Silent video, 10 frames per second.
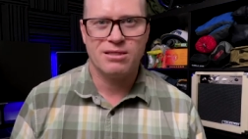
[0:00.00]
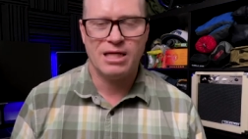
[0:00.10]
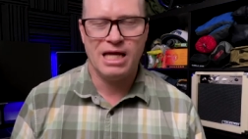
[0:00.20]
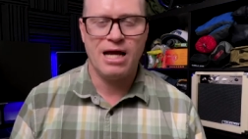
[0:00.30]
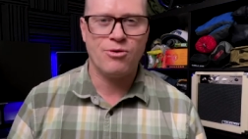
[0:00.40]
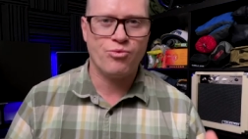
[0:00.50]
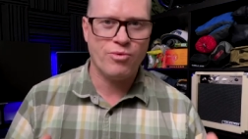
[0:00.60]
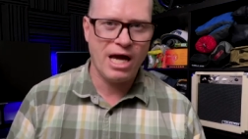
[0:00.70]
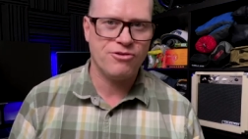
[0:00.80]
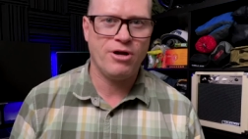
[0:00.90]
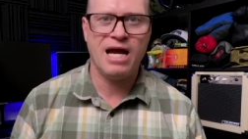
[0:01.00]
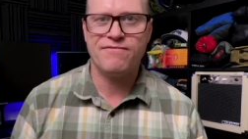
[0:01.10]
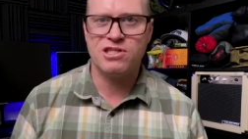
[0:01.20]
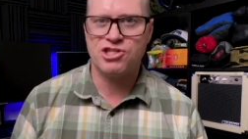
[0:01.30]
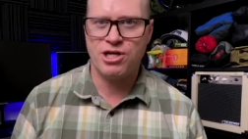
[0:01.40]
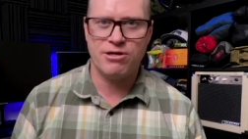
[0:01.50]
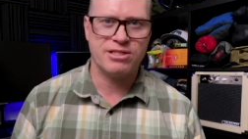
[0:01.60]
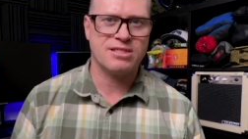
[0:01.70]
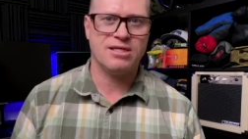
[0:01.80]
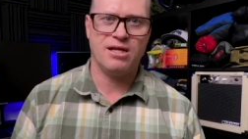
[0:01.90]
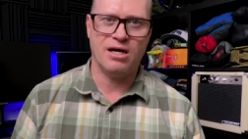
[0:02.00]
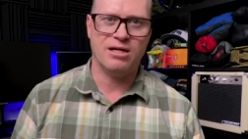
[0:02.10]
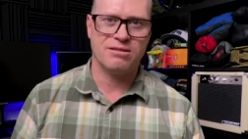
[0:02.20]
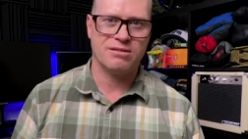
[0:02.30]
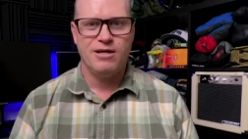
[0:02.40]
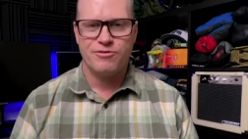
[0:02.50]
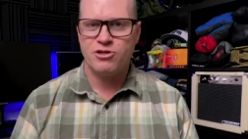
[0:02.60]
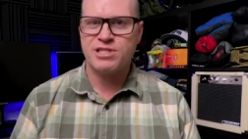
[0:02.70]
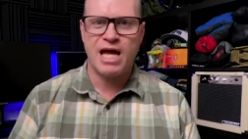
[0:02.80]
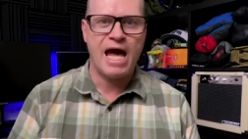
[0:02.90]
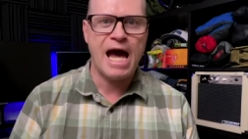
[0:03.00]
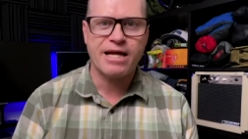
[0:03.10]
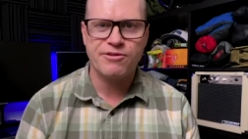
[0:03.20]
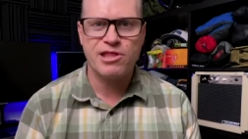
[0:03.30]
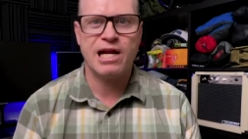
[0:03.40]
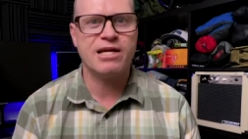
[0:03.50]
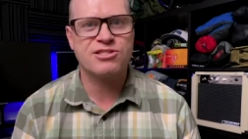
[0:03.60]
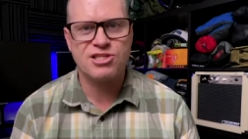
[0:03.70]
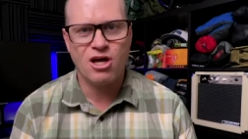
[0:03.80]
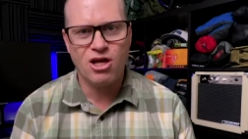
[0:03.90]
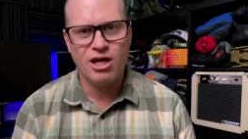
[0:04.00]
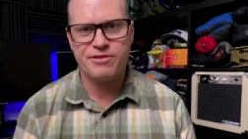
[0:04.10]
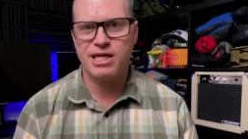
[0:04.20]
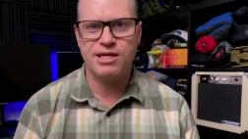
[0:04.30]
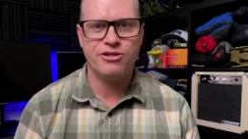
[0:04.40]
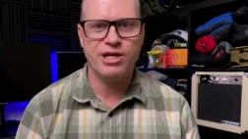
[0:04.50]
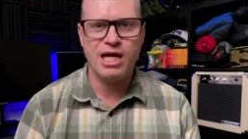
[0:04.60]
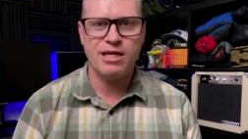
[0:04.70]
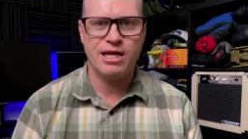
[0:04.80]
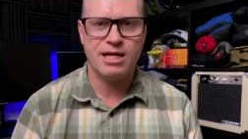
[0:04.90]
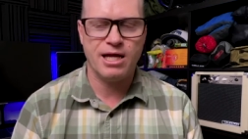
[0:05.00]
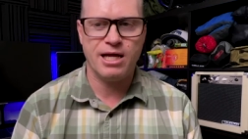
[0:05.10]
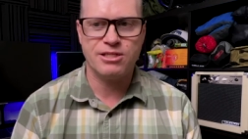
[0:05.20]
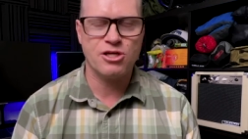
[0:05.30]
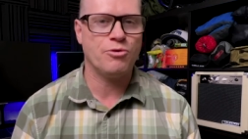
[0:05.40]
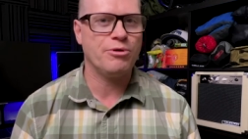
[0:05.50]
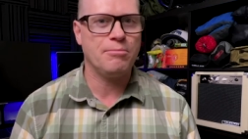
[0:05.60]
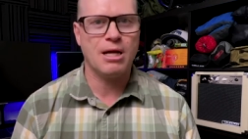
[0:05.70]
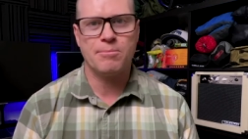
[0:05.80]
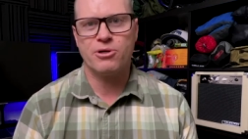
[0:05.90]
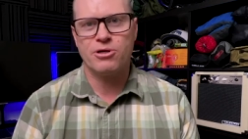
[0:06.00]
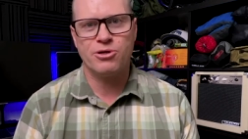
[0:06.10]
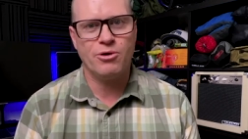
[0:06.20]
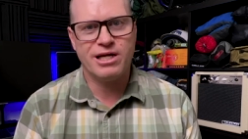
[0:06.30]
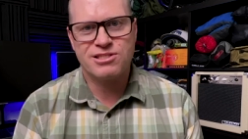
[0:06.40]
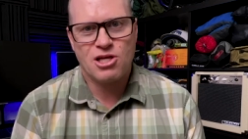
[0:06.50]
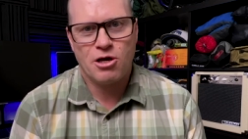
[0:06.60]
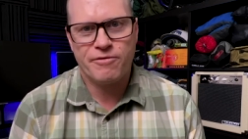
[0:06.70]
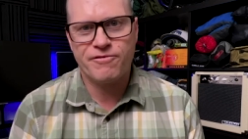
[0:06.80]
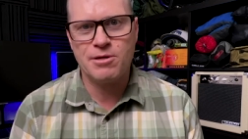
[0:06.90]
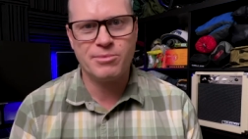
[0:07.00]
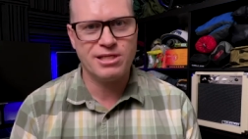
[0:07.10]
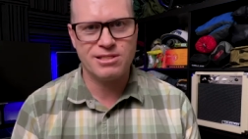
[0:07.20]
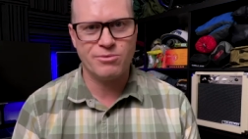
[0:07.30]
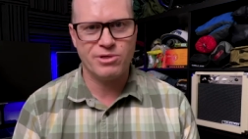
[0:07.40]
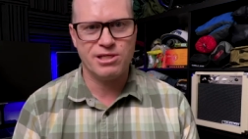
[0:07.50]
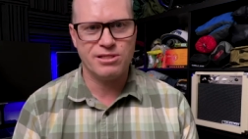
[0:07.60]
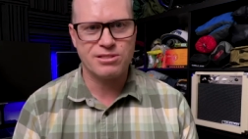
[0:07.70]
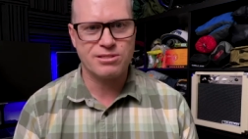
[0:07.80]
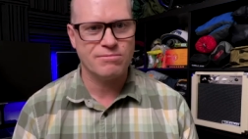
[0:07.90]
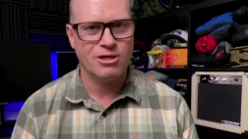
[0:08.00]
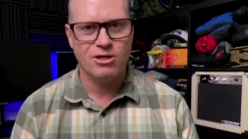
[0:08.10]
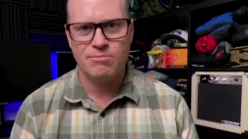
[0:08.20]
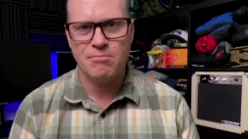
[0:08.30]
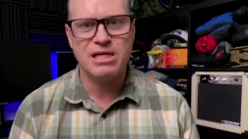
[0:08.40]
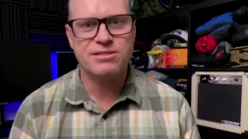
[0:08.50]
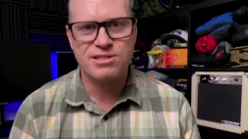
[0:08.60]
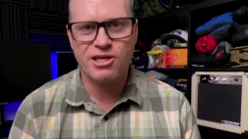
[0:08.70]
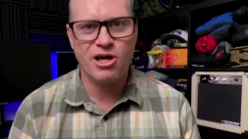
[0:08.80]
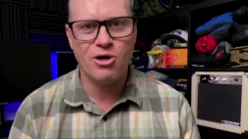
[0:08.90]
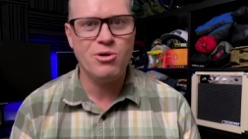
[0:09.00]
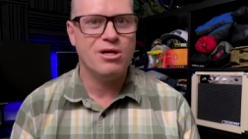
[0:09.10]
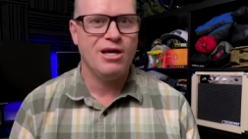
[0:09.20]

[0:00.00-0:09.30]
and I'd rather have the chair to sit on. There's a hack that I saw on the internet, and I don't remember who I saw it from because it was months ago,